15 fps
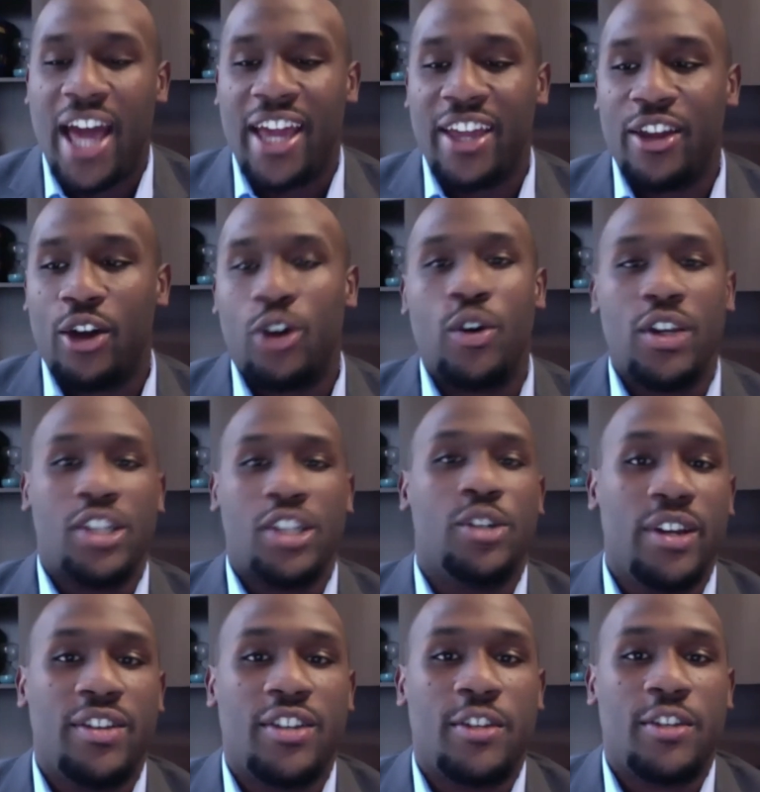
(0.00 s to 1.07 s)
Chris
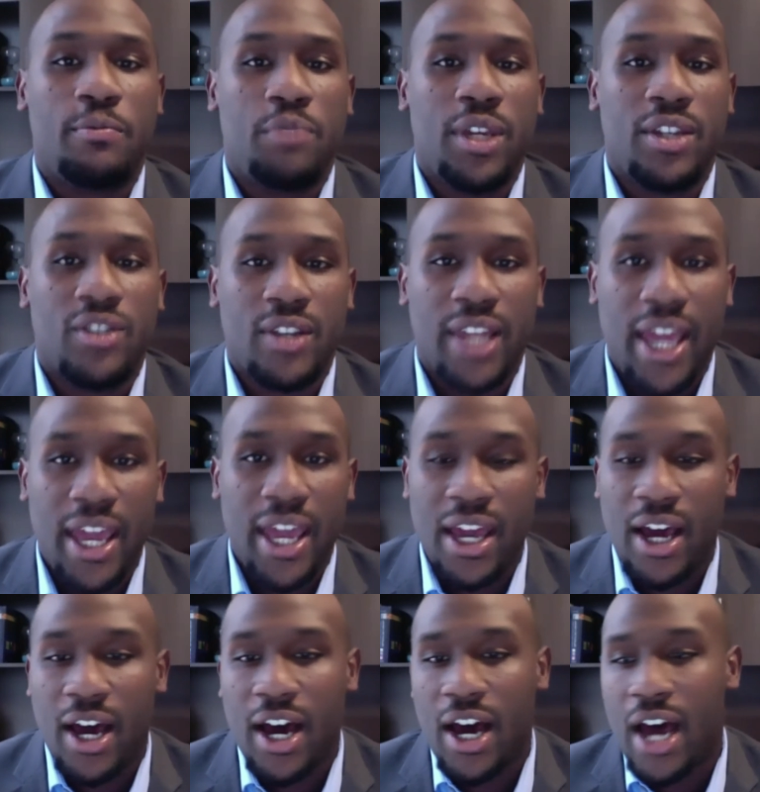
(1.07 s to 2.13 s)
agreed to speak today.
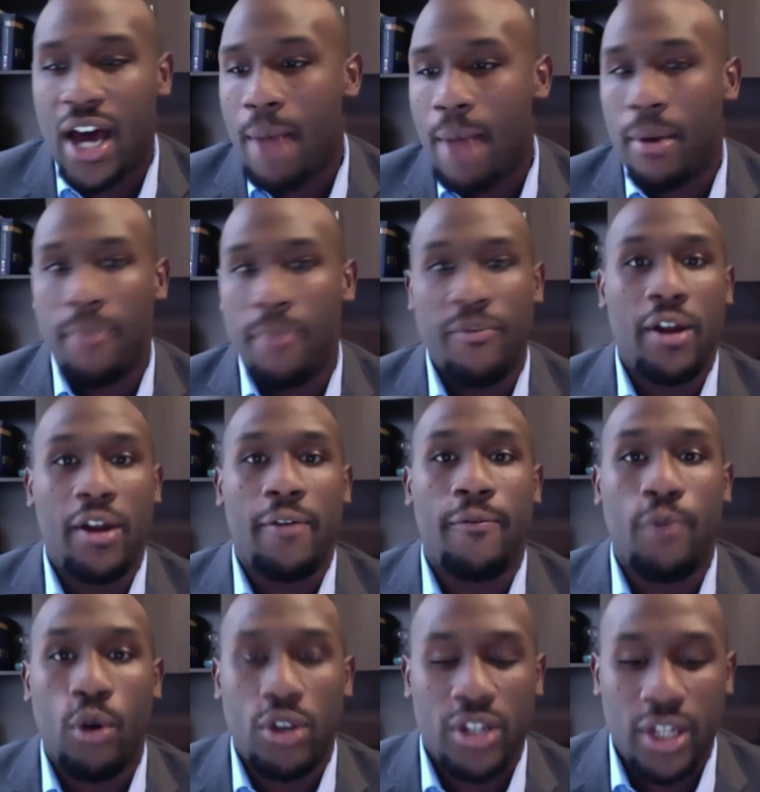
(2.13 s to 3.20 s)
I'm very
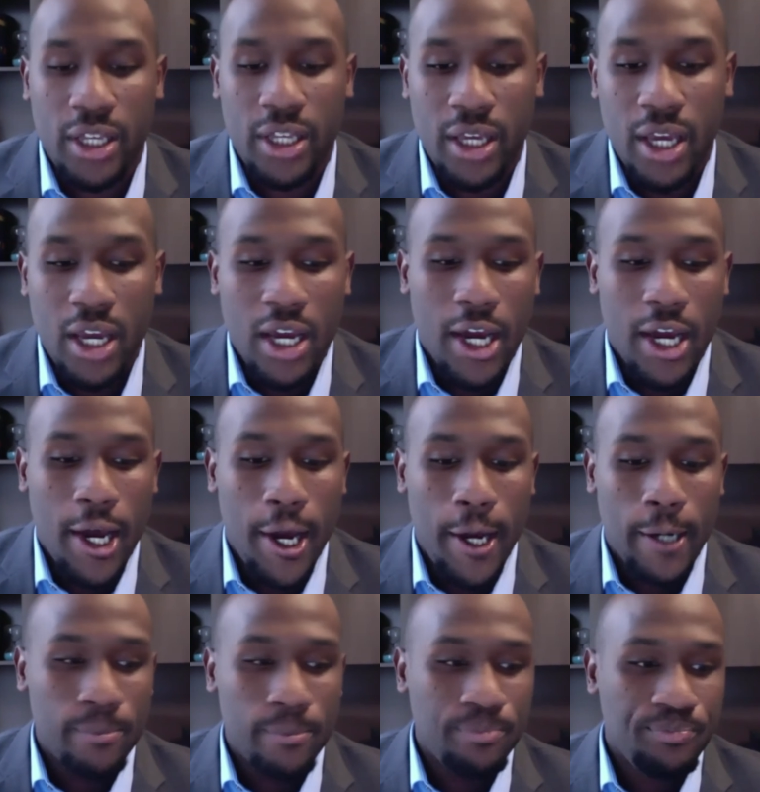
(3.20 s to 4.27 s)
fortunate.
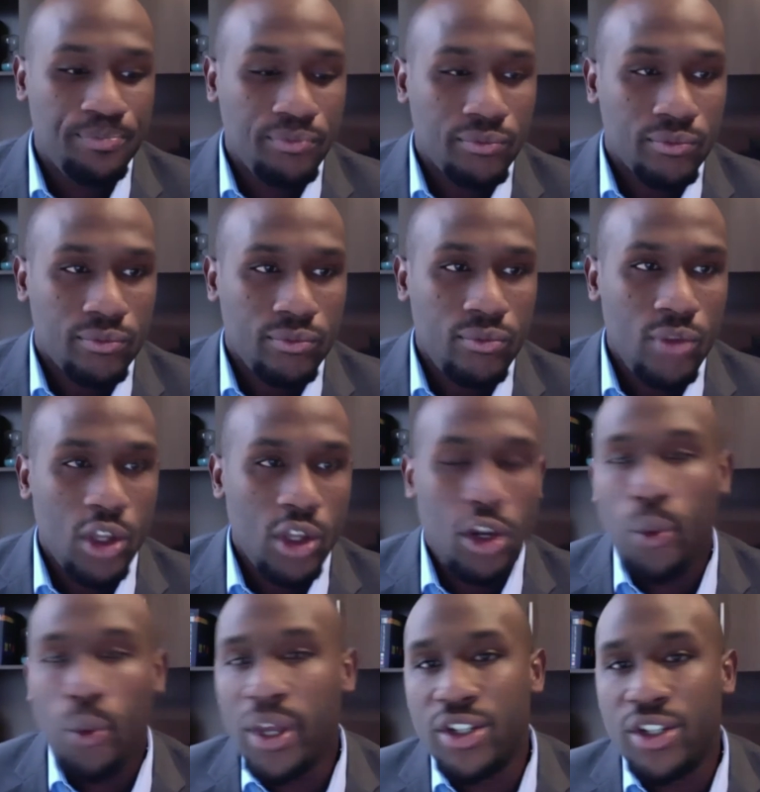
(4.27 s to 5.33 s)

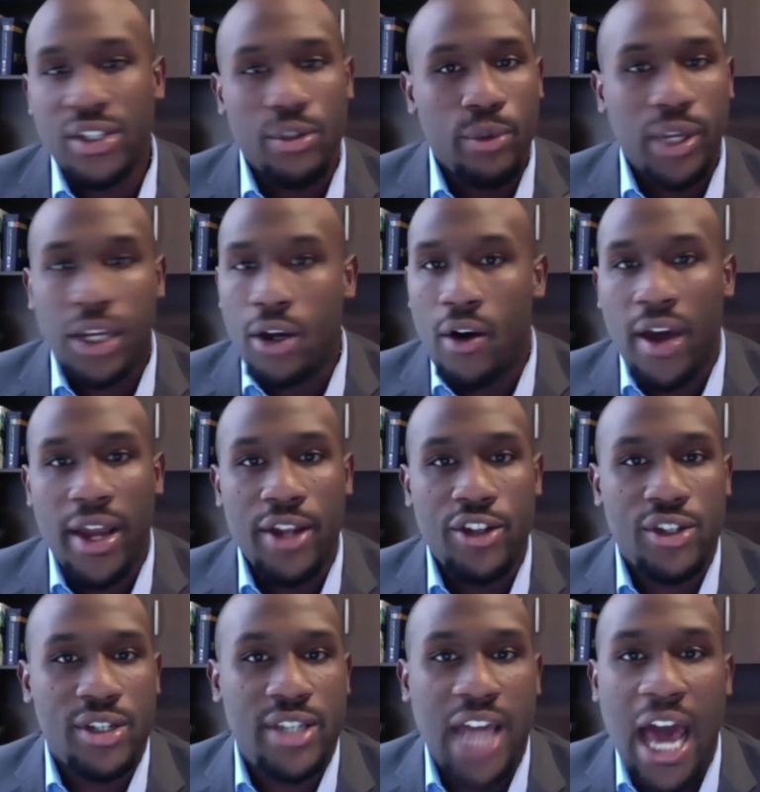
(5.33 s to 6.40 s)
We can go ahead and
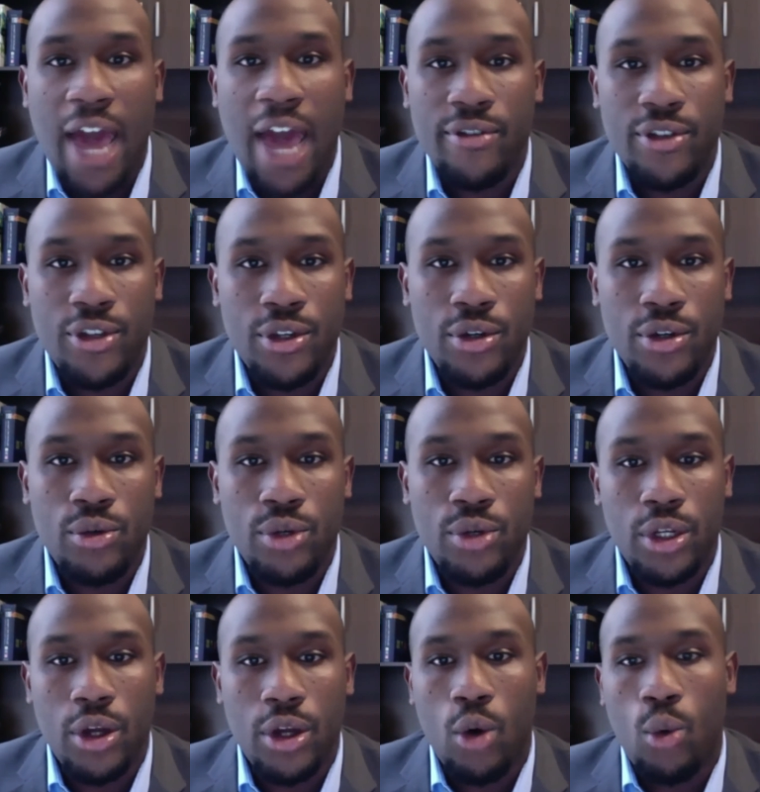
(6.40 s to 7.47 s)
just dive into
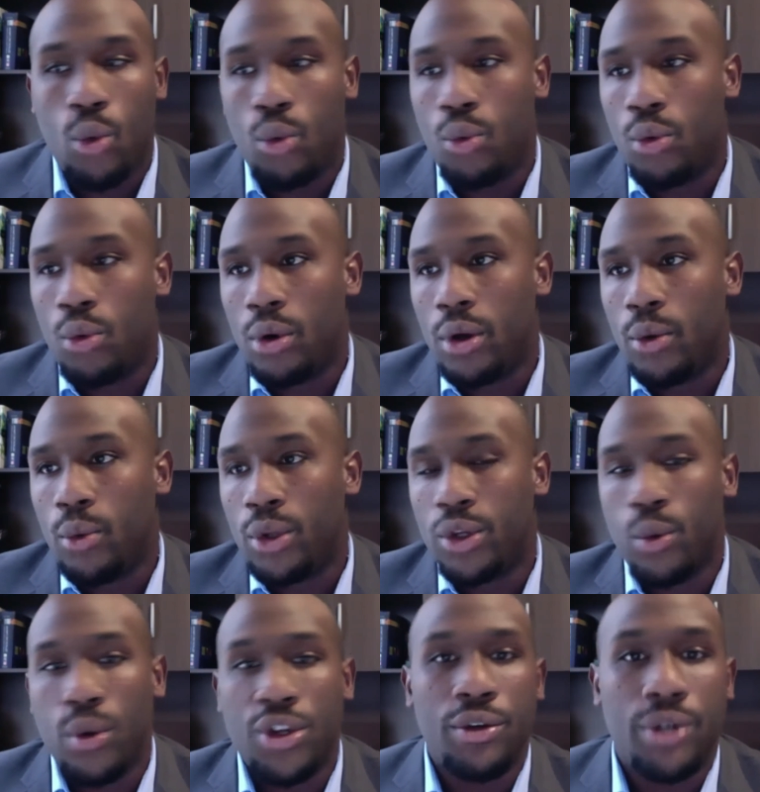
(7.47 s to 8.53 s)

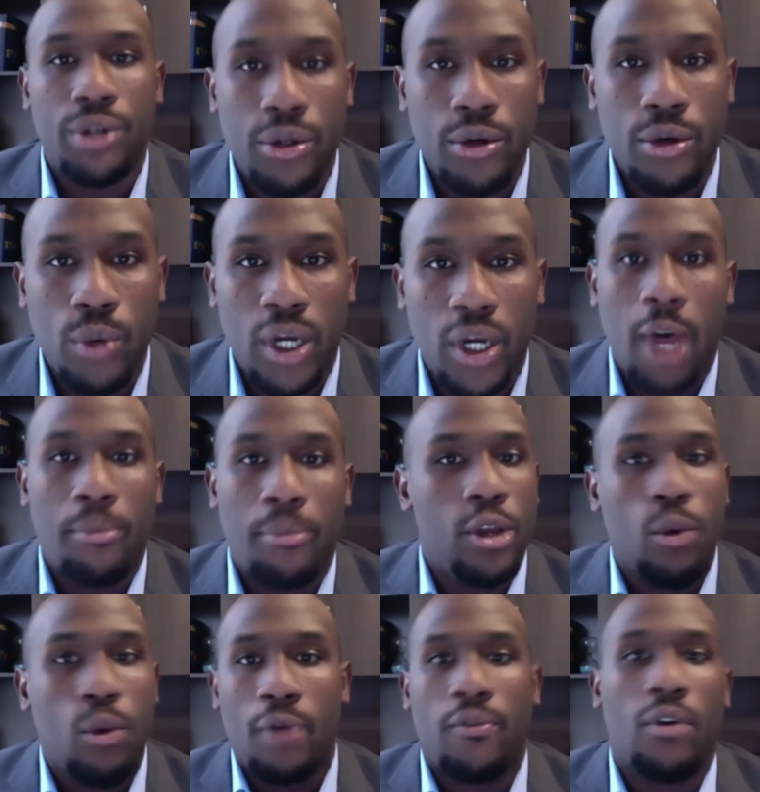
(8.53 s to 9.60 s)
what you do, what company you
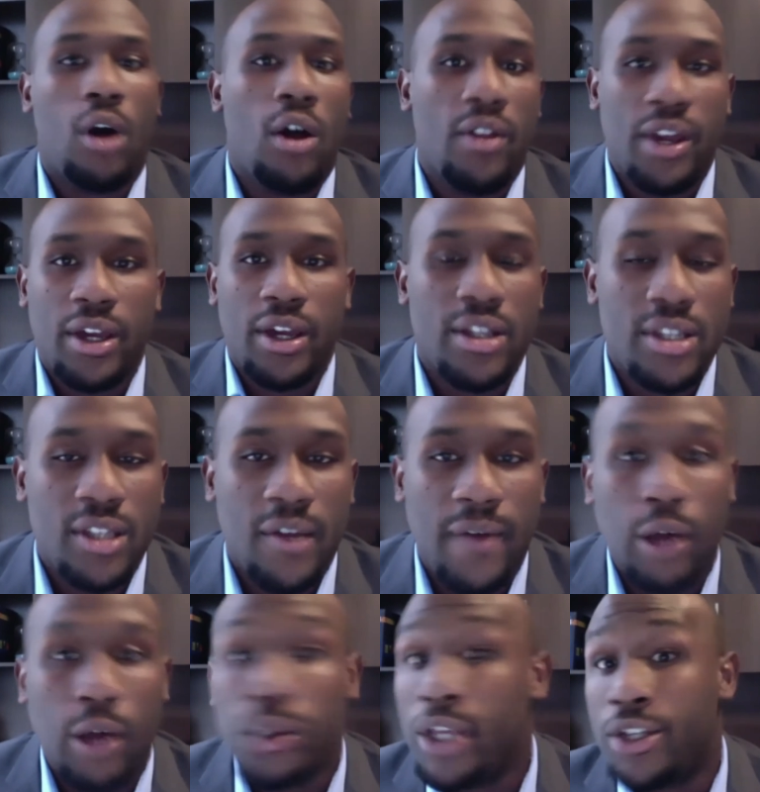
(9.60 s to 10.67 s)
work for, all that good stuff.
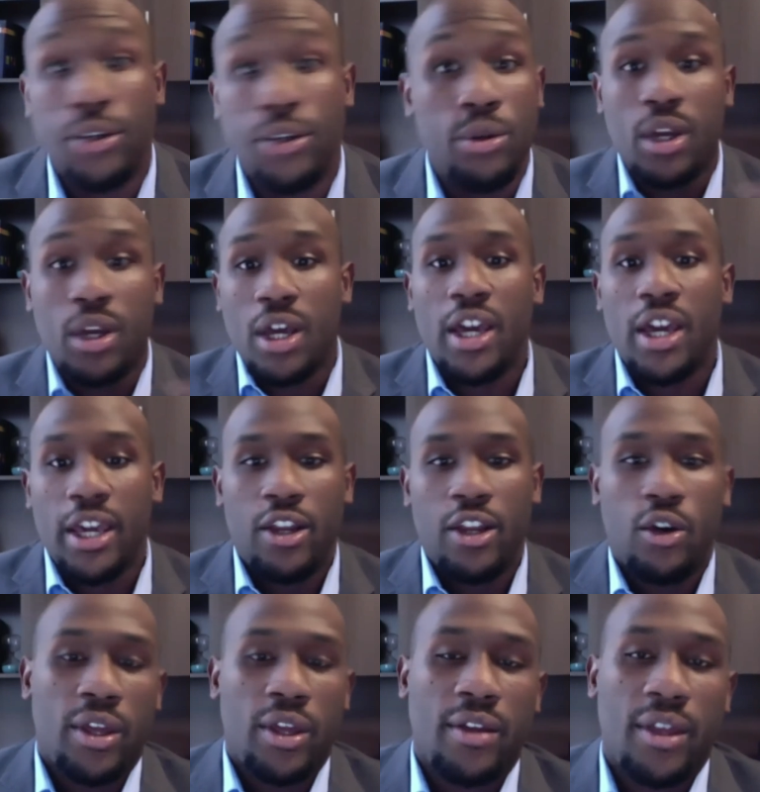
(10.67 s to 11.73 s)
I'll let you
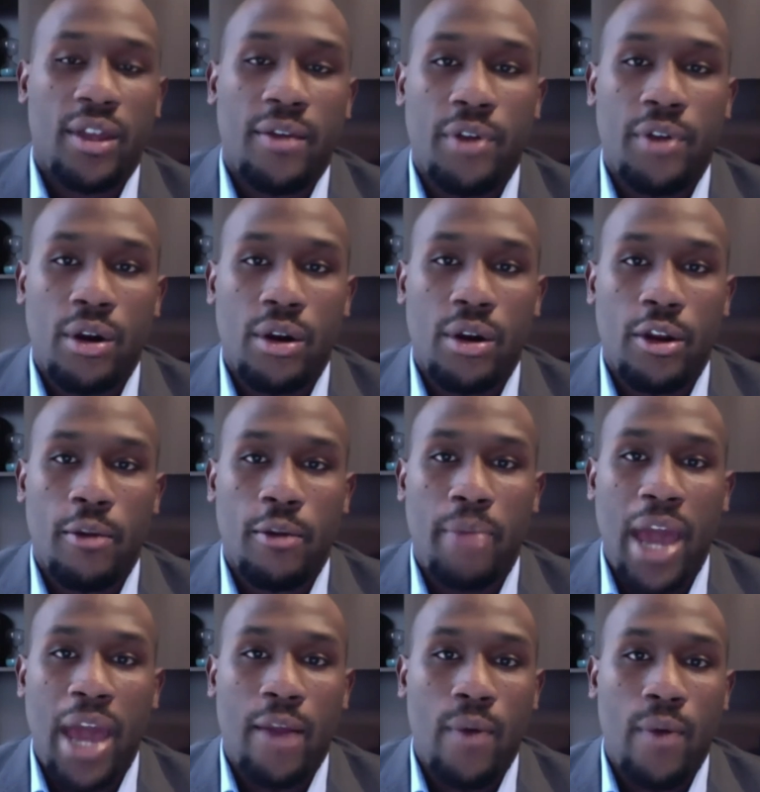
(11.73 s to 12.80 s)
give your
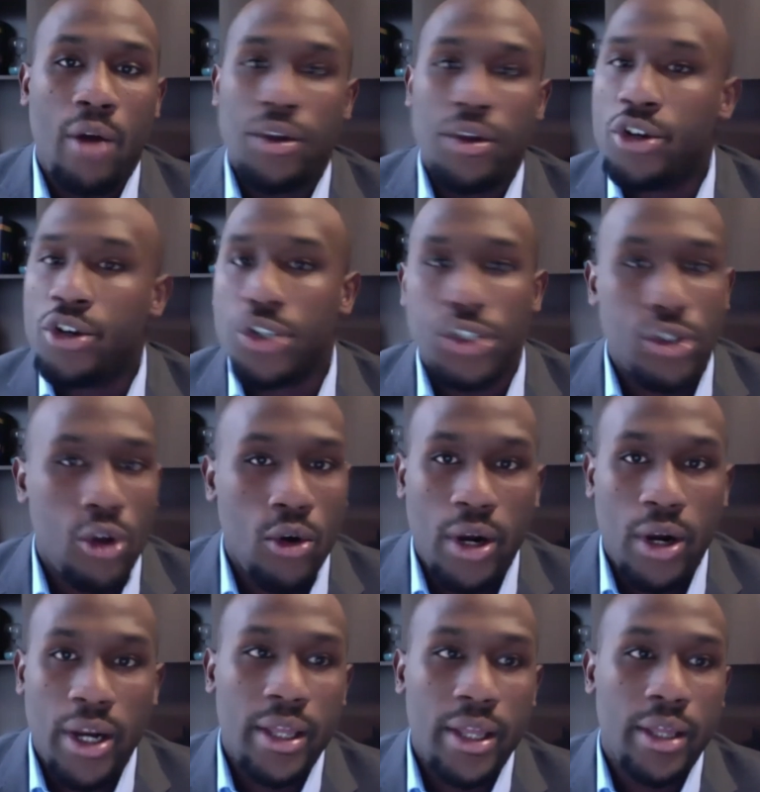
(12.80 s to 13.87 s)
background, your
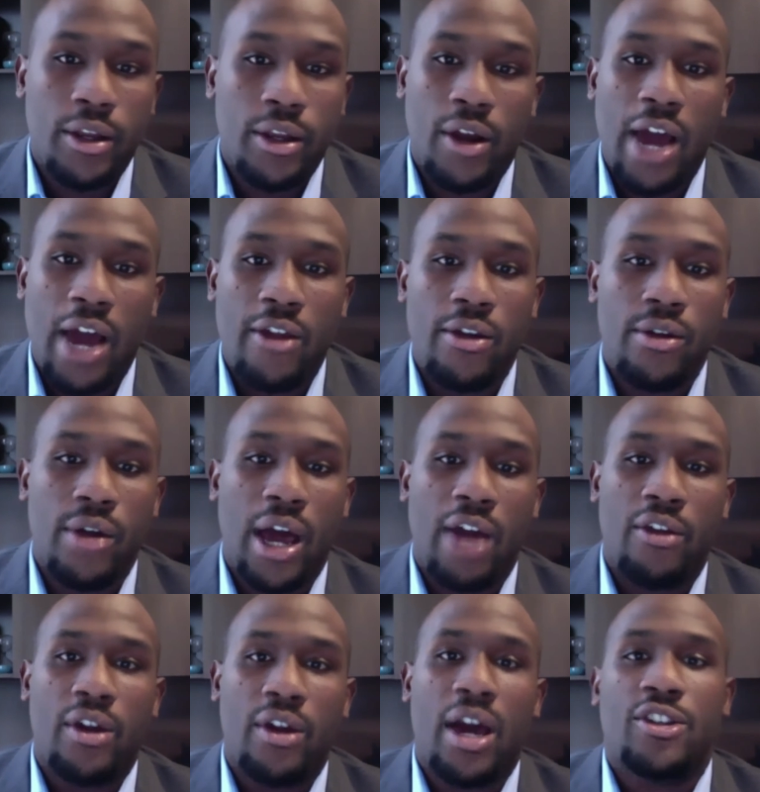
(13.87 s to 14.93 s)
story, how you
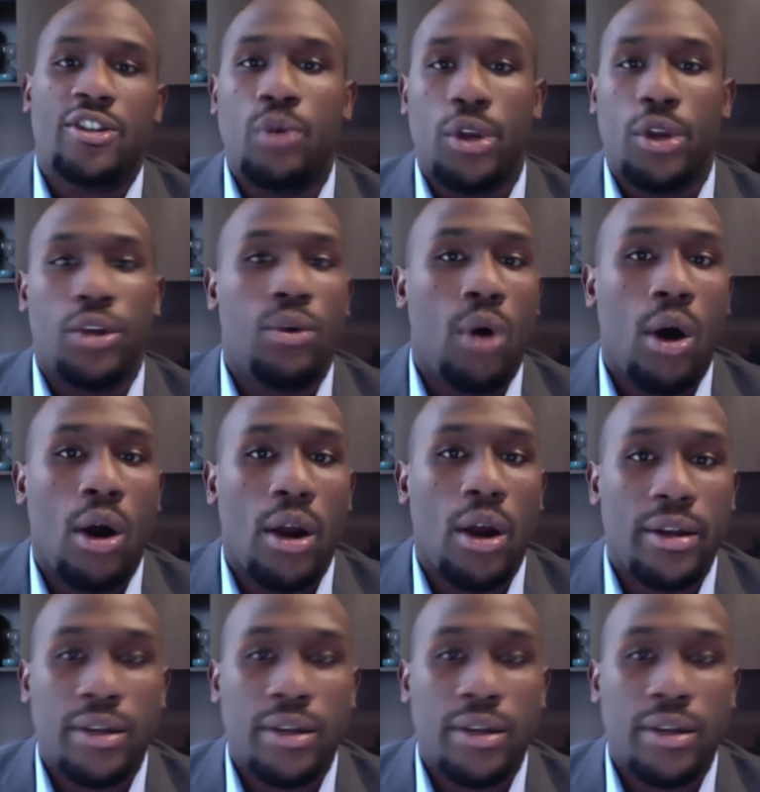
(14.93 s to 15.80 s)
got to where you are and